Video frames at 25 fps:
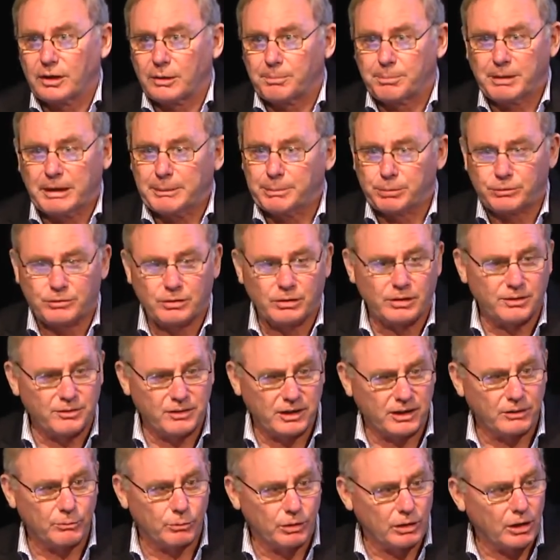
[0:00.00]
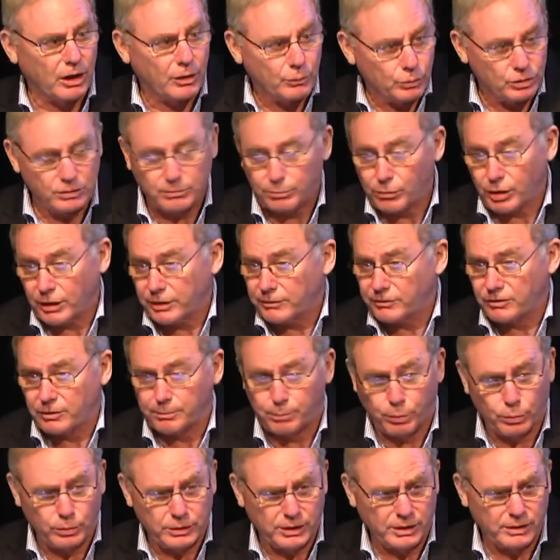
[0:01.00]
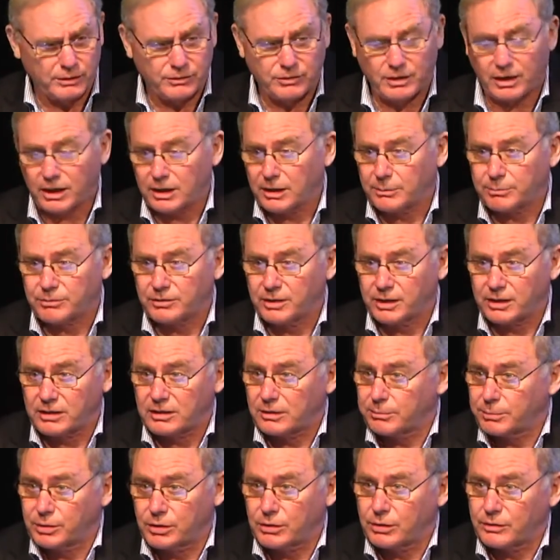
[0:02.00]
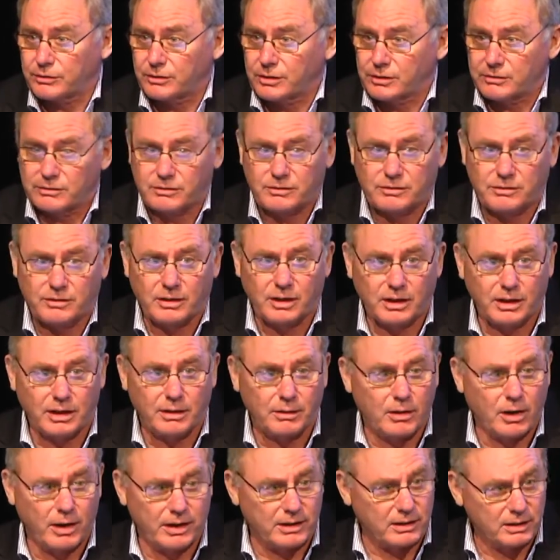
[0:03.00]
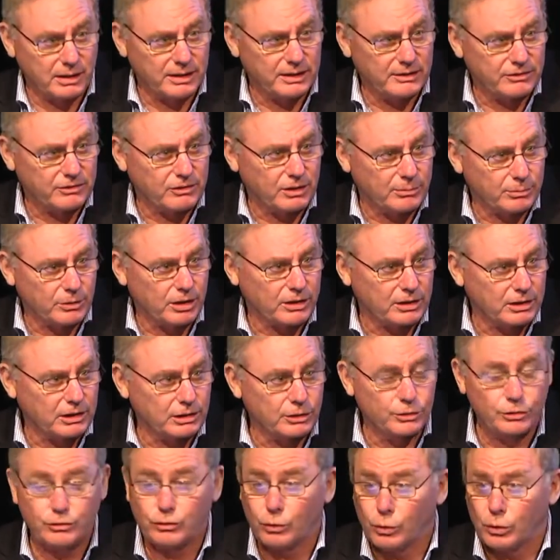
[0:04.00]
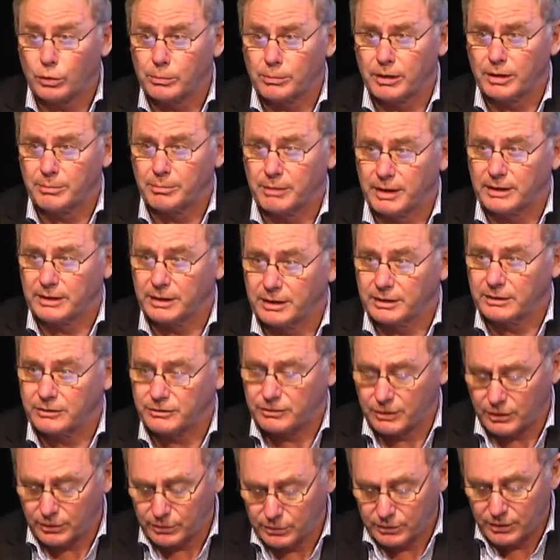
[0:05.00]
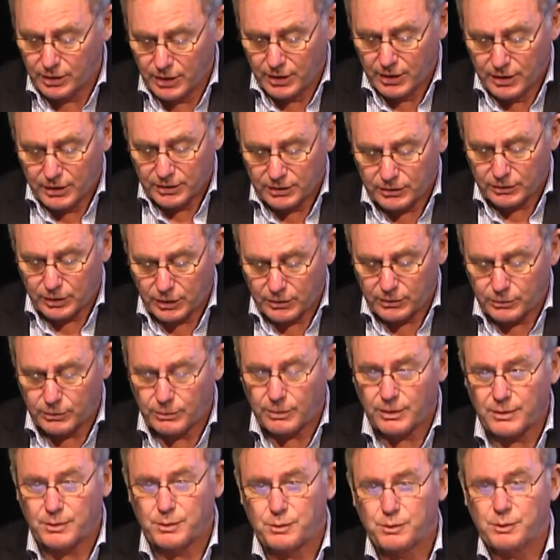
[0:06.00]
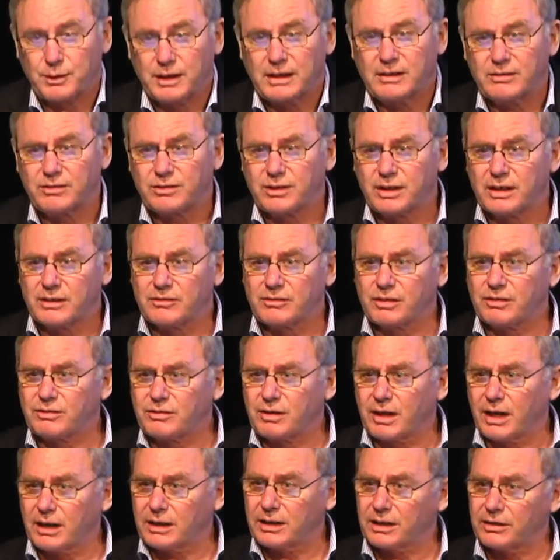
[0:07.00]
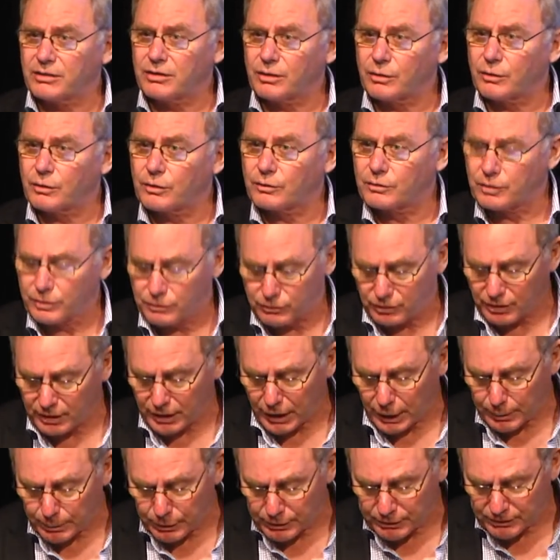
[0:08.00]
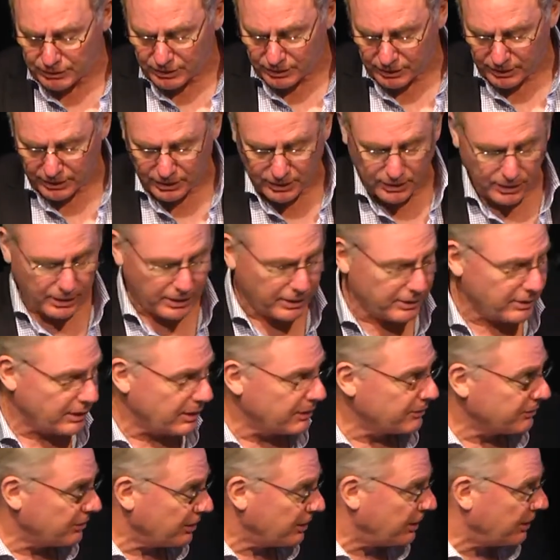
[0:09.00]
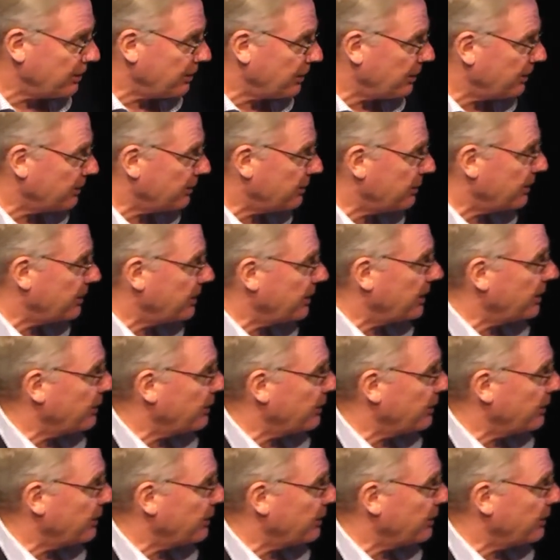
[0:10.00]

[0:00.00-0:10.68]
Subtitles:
people sort of think, well, I wouldn't mind supporting the startup sector because it's at least I'm not going to lose all my money. So these things are starting to come into the